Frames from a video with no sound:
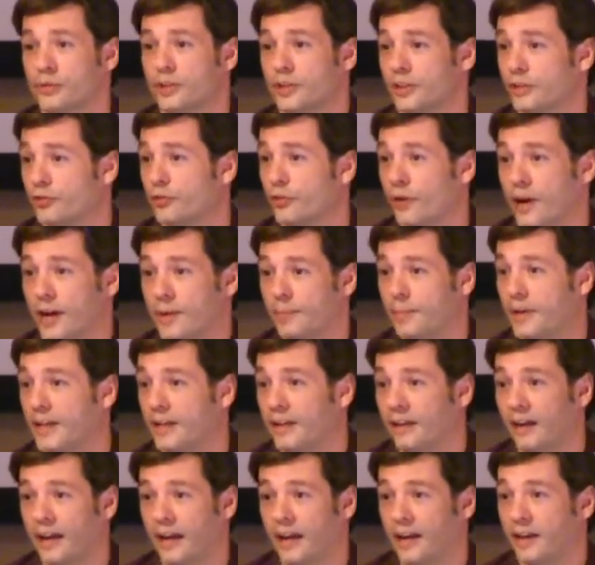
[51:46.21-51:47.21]
who's going to train
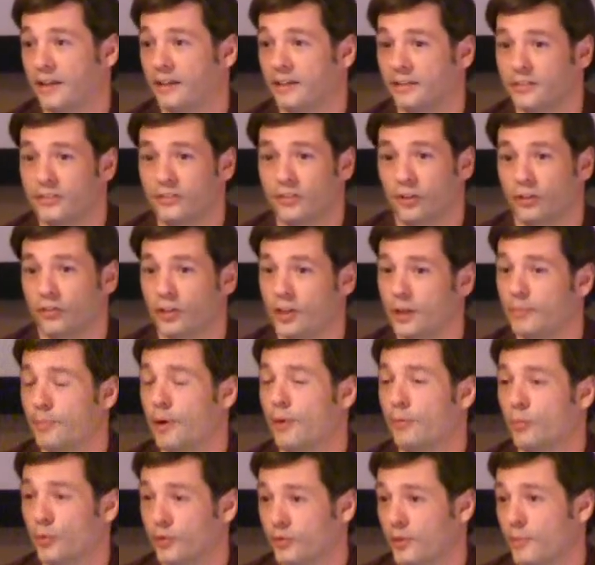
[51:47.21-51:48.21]
me, and they'll
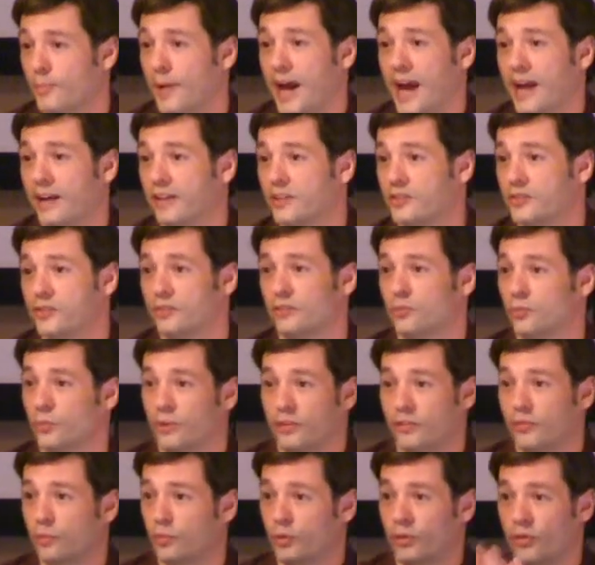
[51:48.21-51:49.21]
keep up with the package
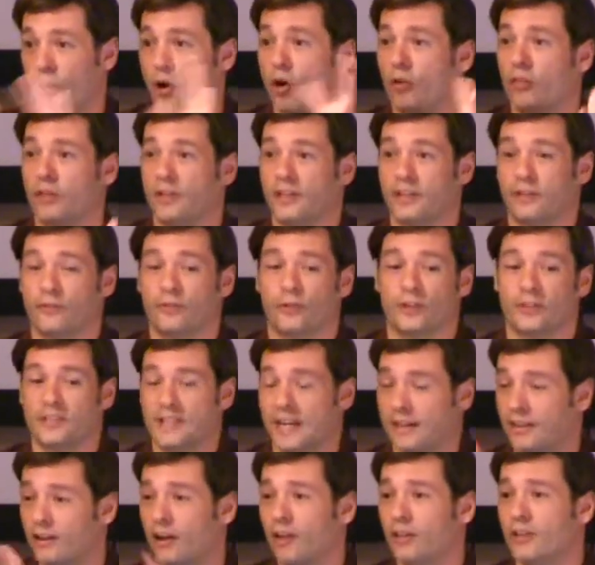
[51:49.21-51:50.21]
with with all the
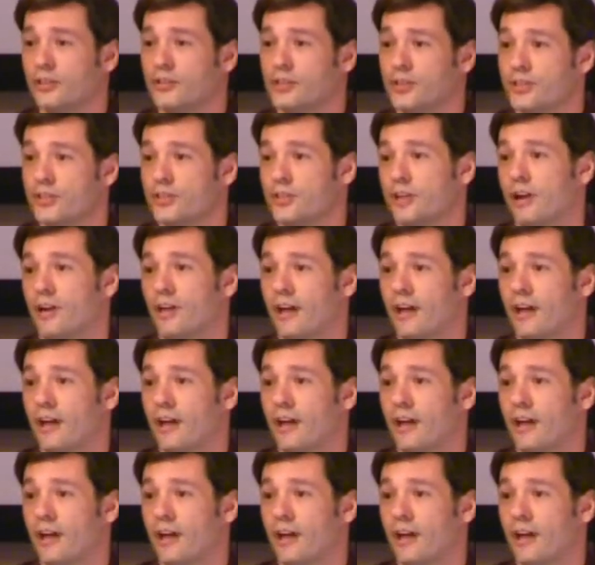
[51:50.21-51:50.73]
different technologies,